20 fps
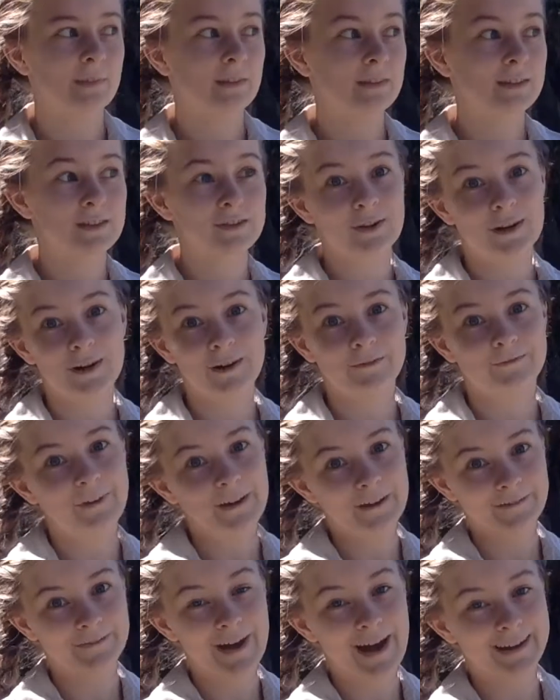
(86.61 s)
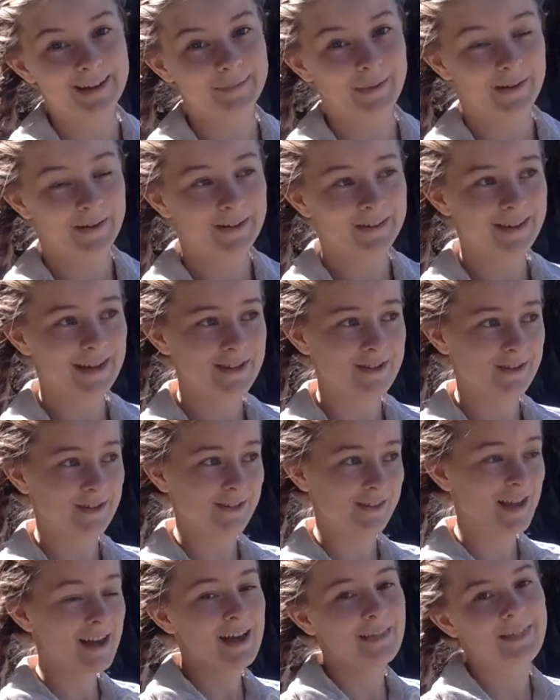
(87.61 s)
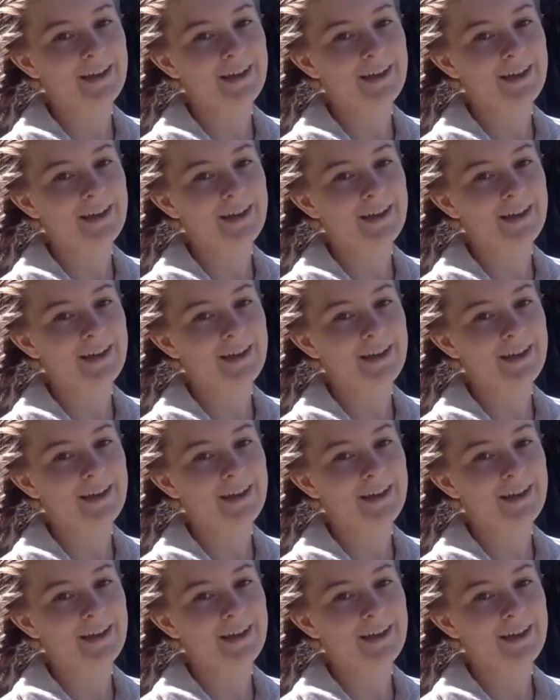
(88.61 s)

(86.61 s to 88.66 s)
Did you know, fun fact about our teachers,